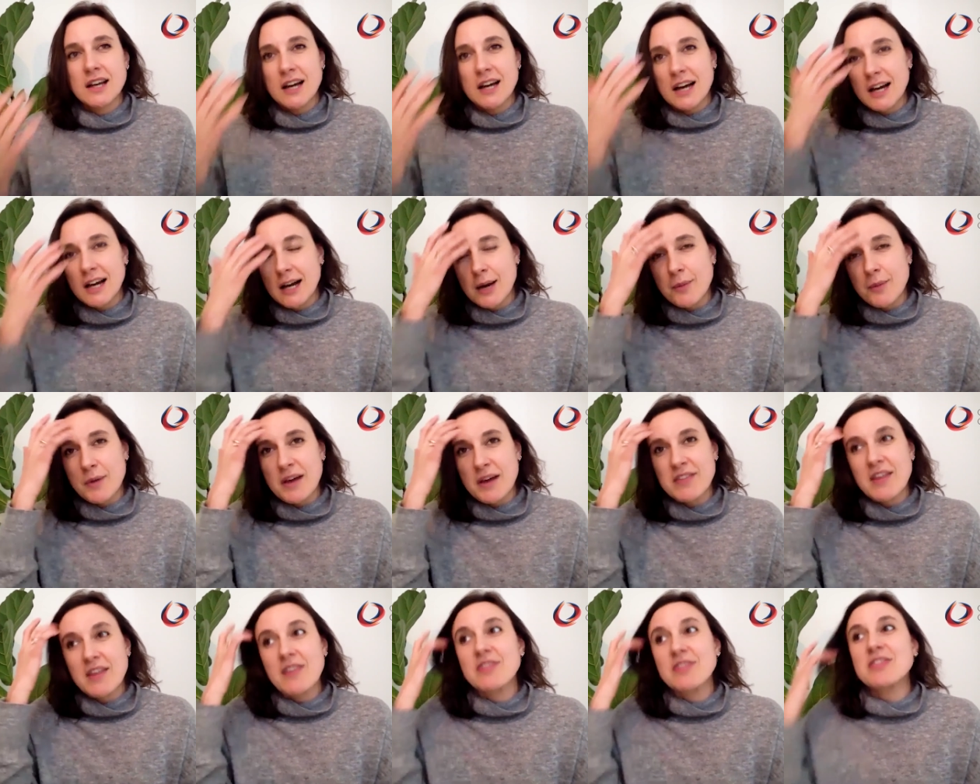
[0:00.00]
um,
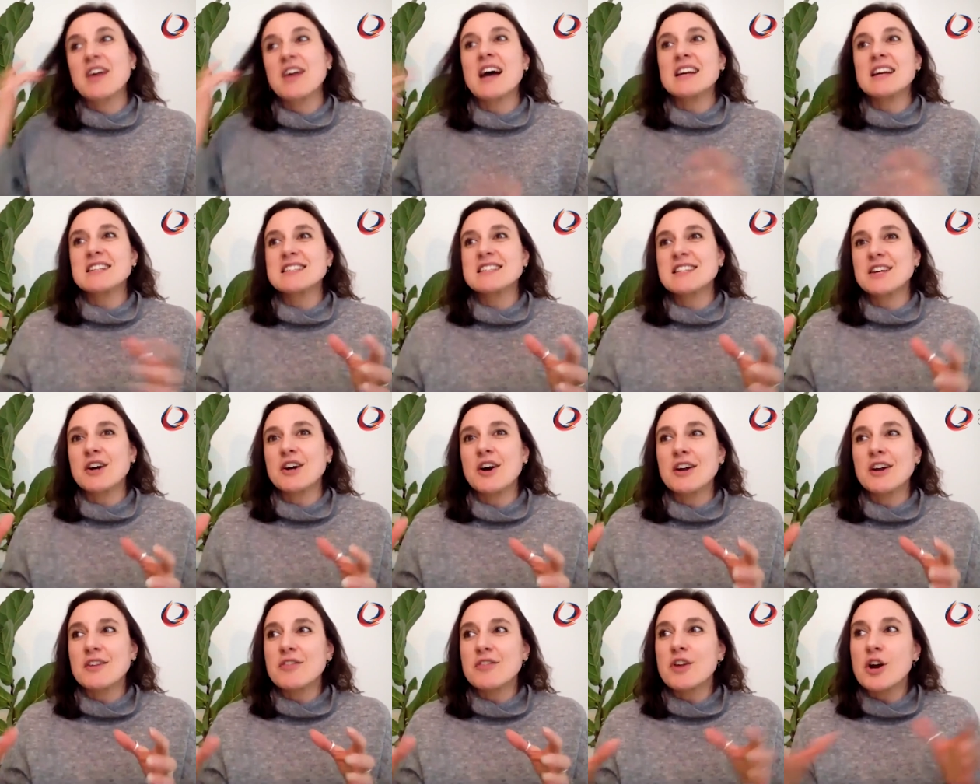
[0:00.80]
and then that's the
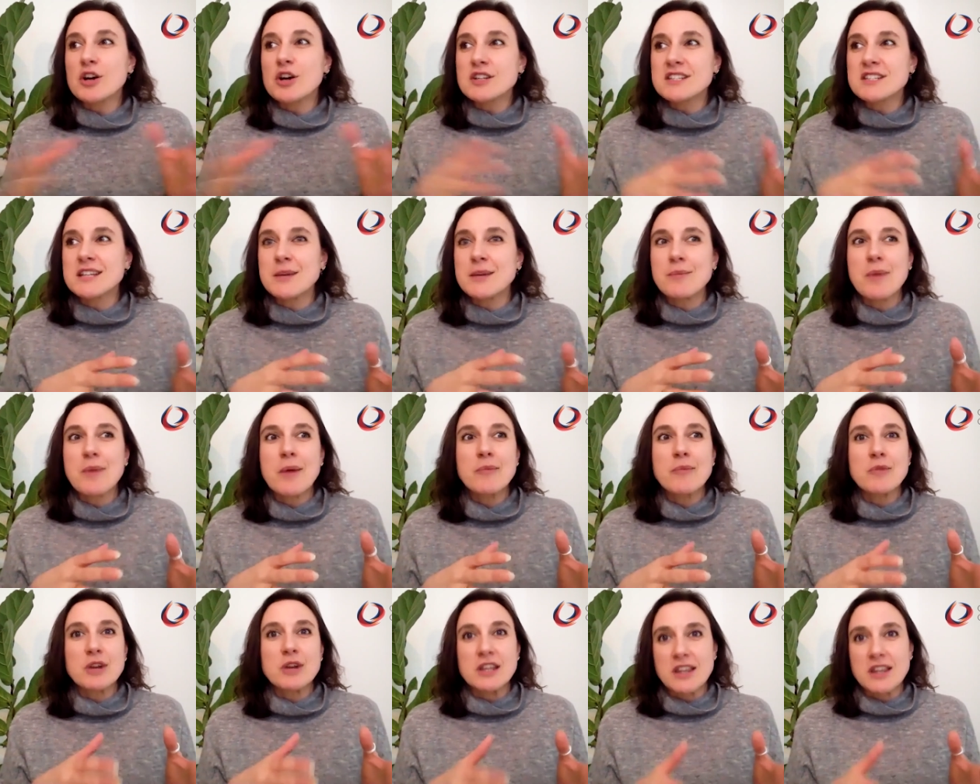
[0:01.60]
kind of lasting
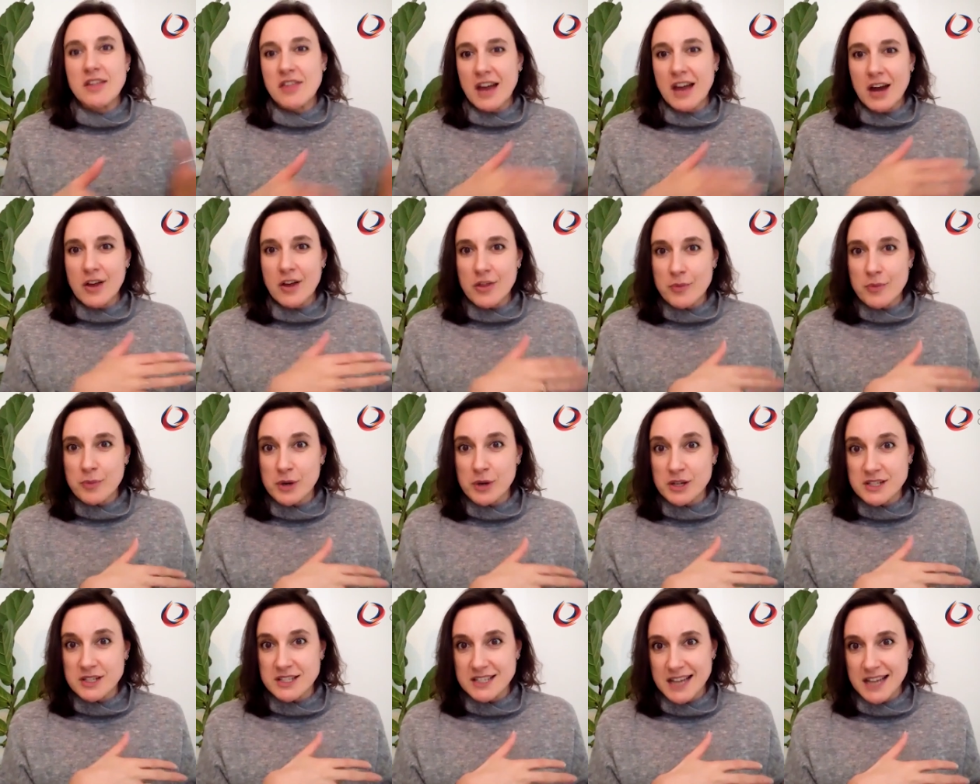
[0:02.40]
memory that that other
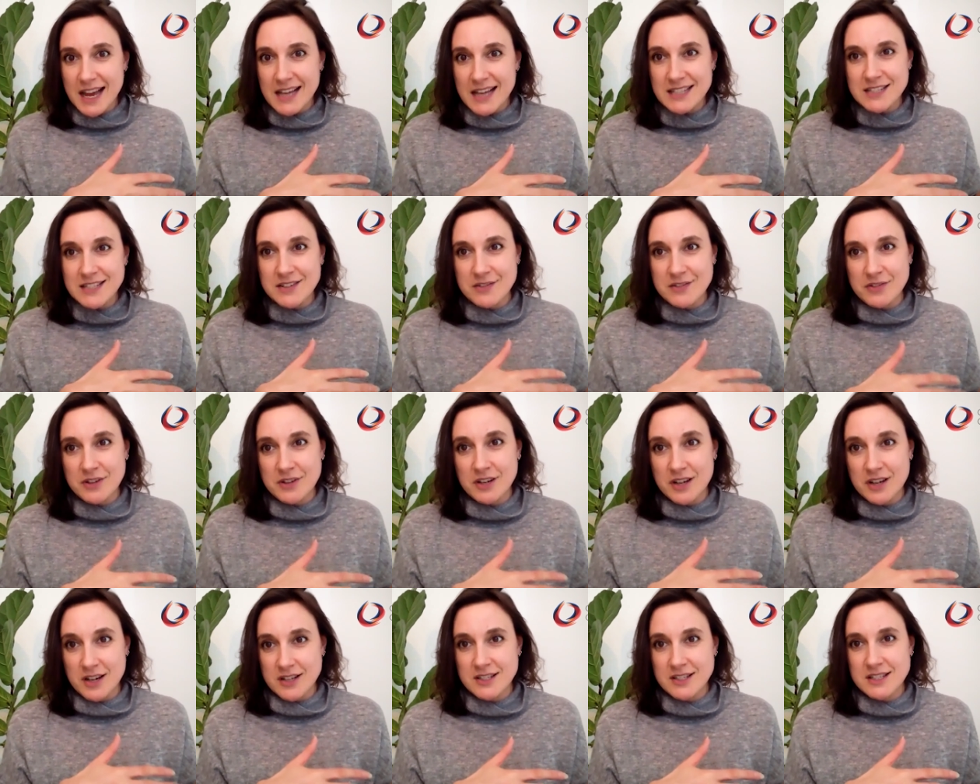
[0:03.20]
person has of
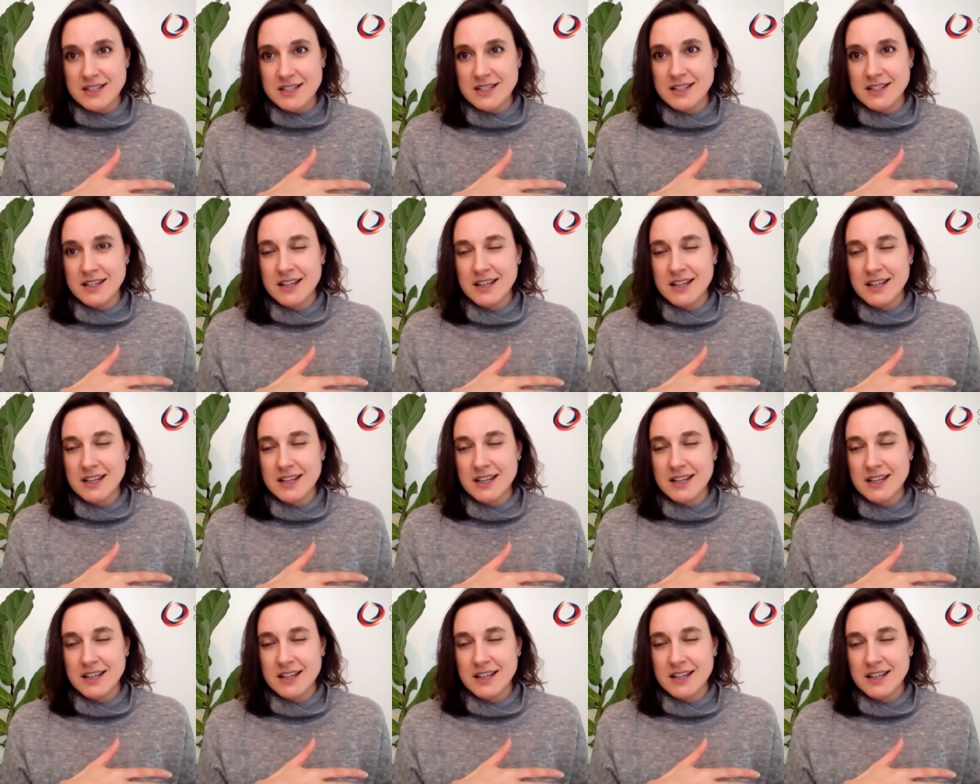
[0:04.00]
us.